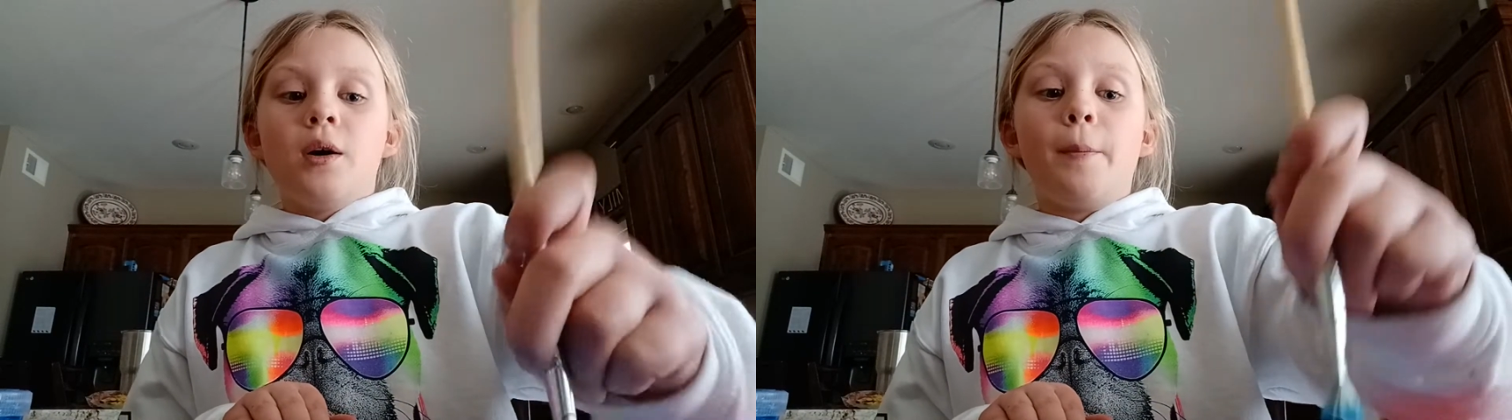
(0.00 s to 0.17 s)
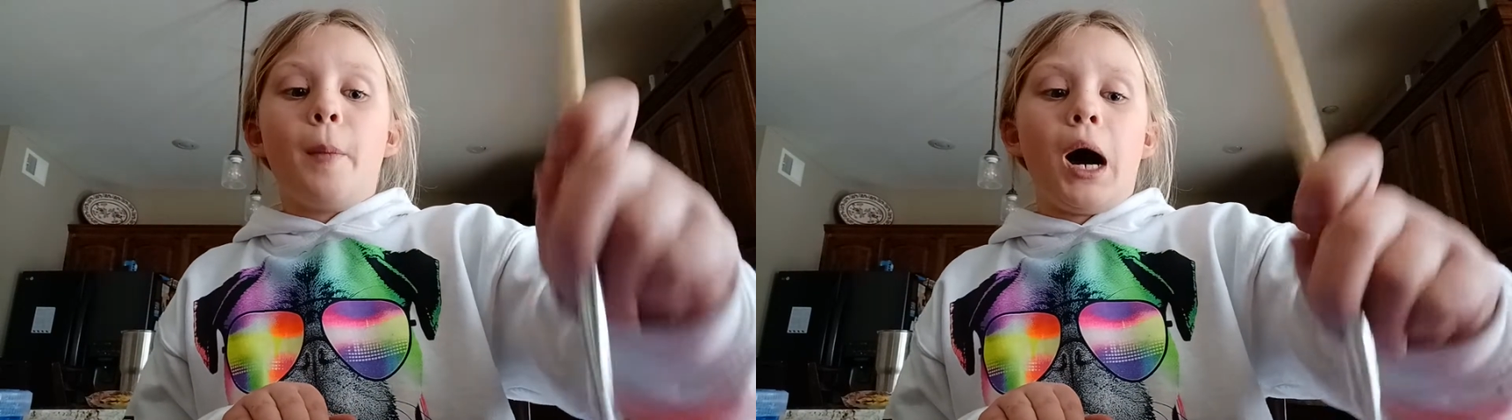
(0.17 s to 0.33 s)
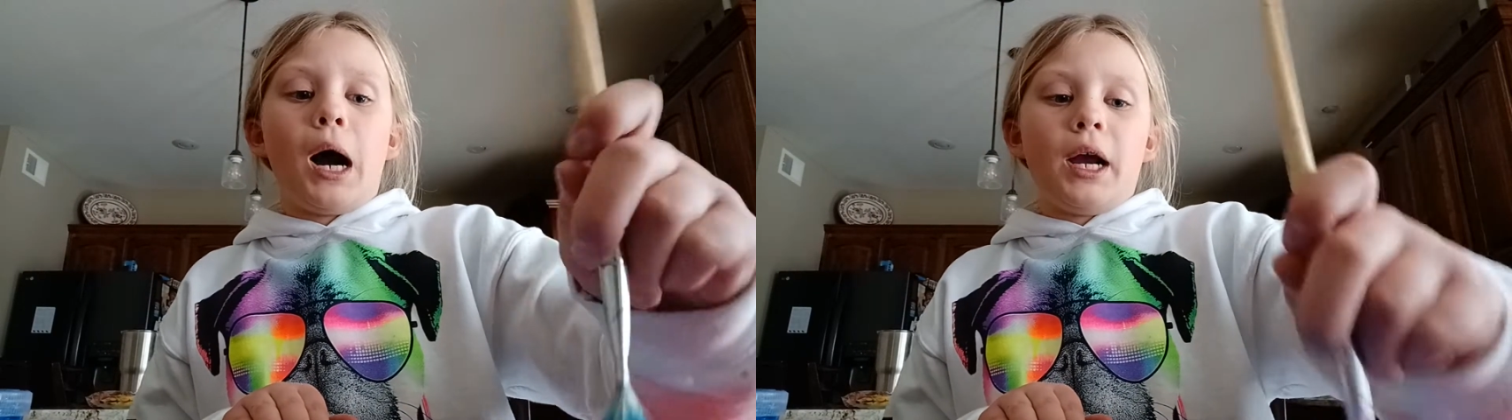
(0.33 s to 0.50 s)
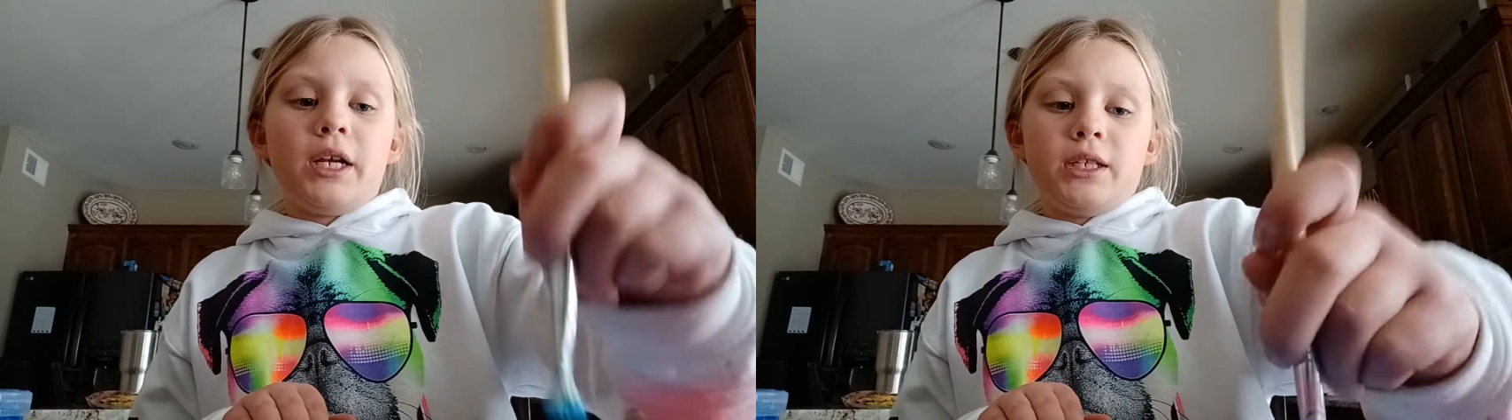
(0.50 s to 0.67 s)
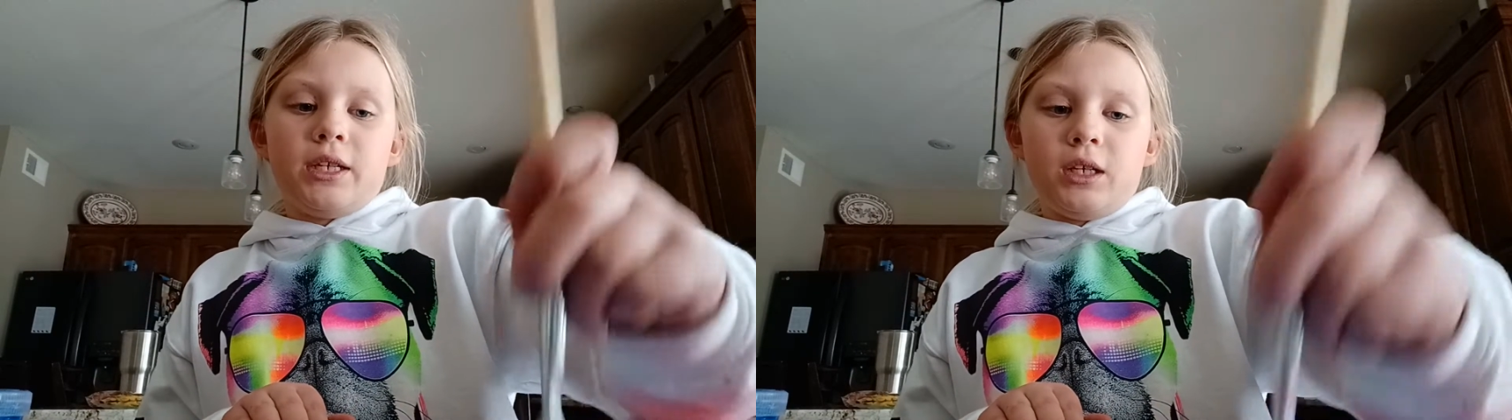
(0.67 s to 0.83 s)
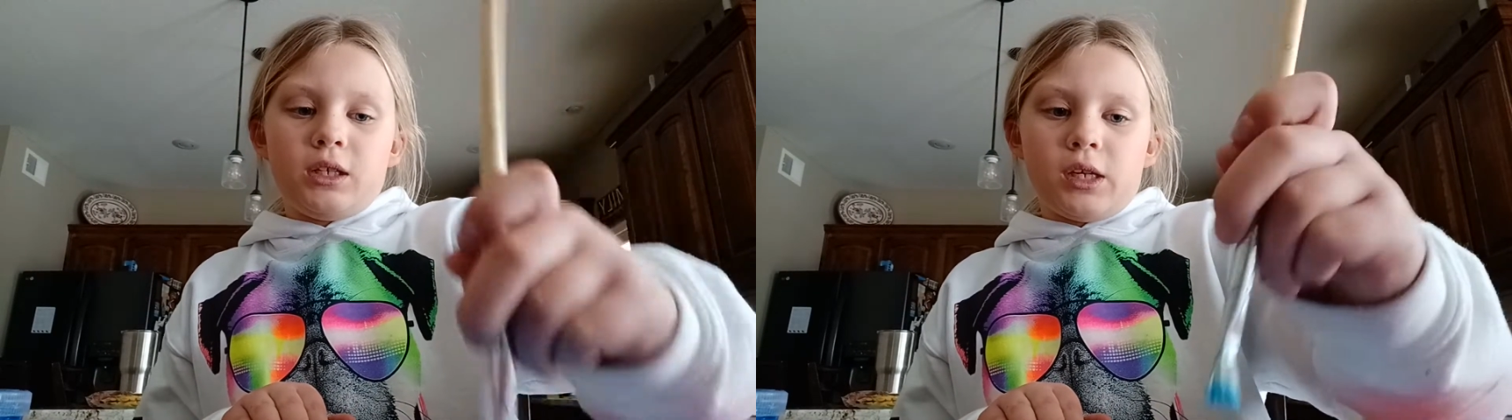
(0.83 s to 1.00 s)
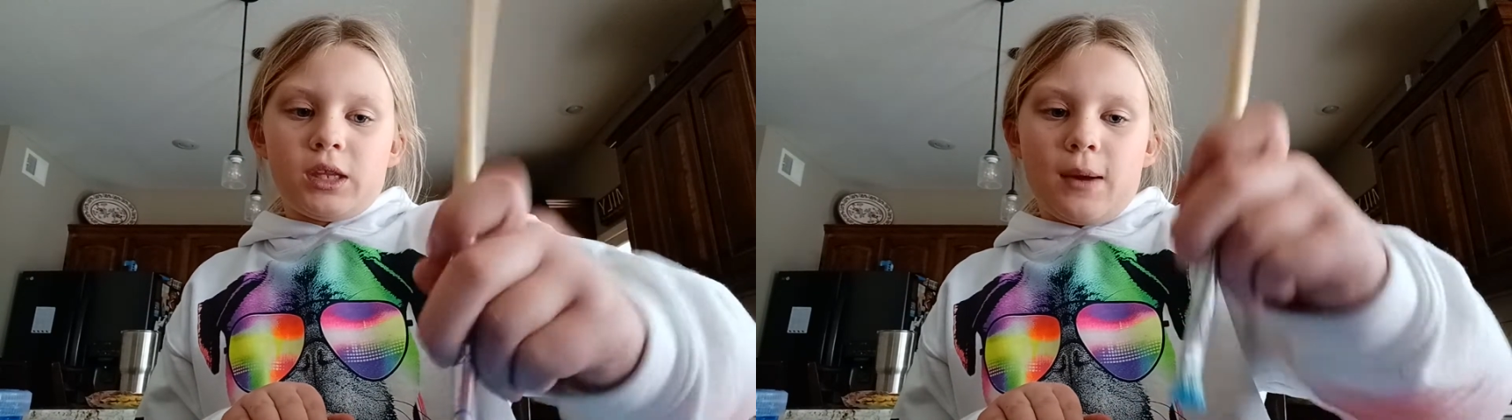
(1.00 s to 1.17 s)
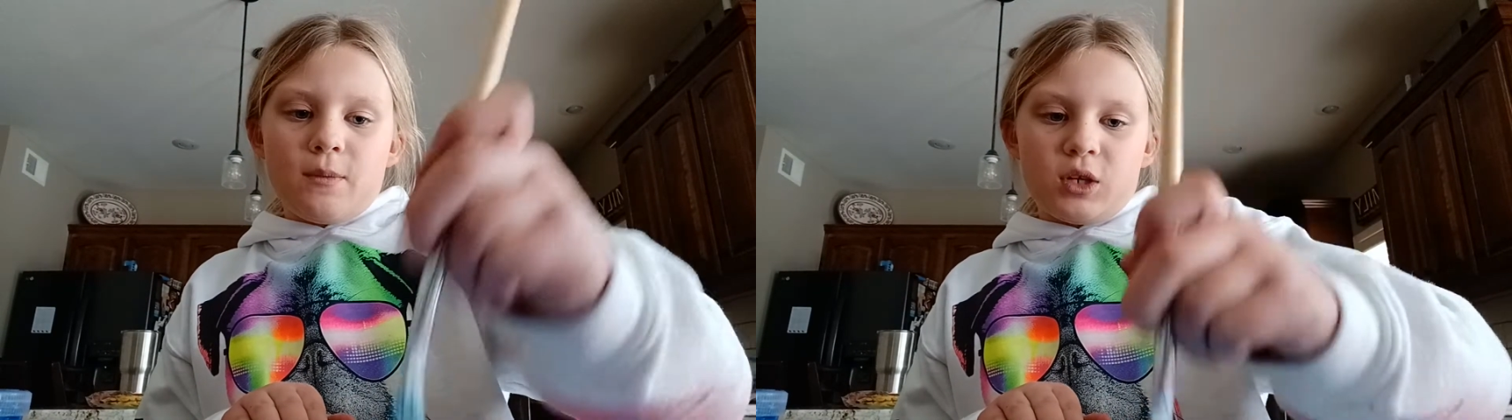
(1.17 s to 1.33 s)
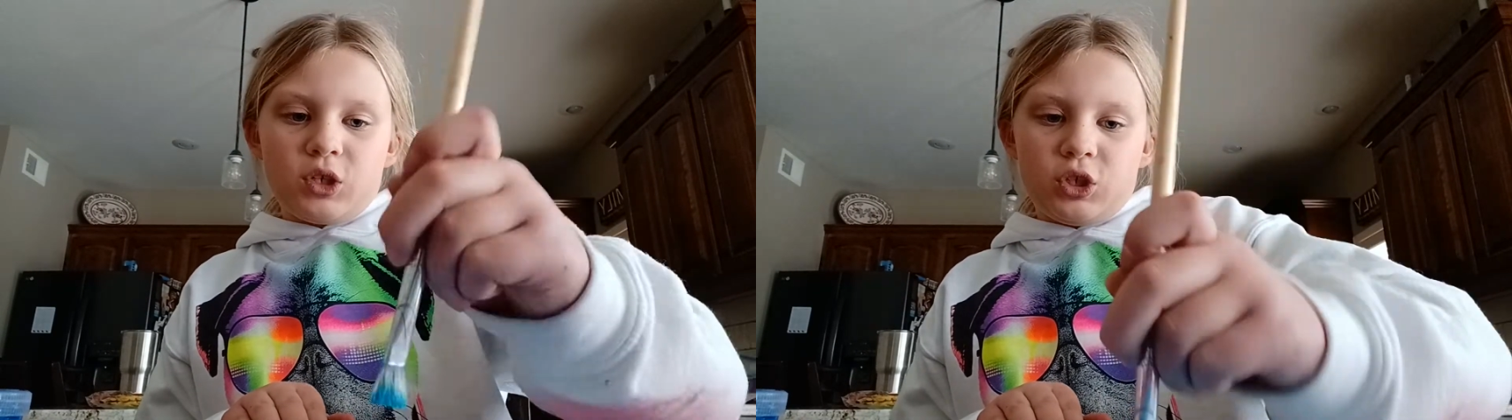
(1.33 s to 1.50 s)
Mine didn't get that
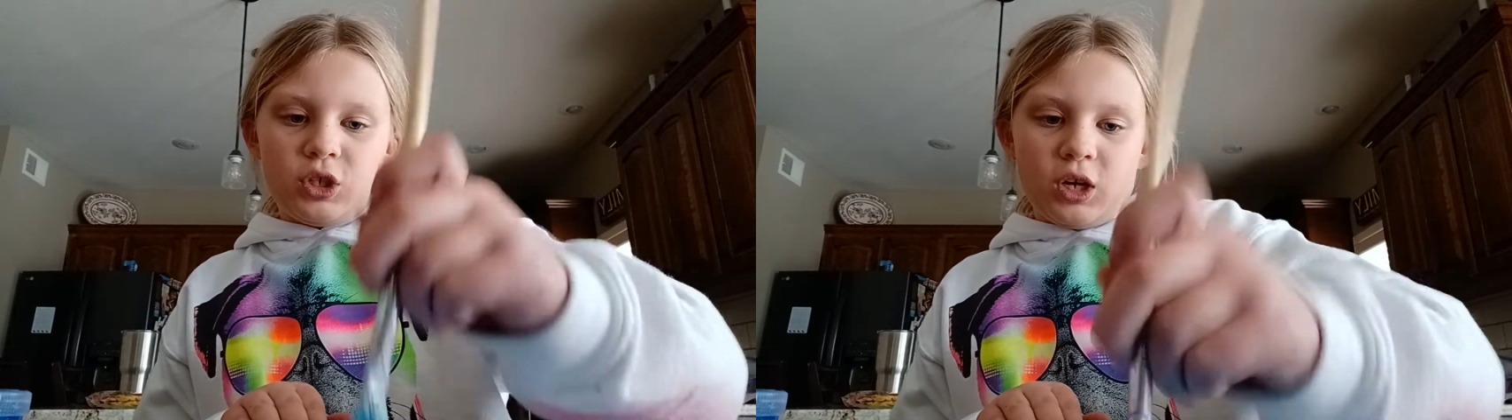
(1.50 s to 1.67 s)
much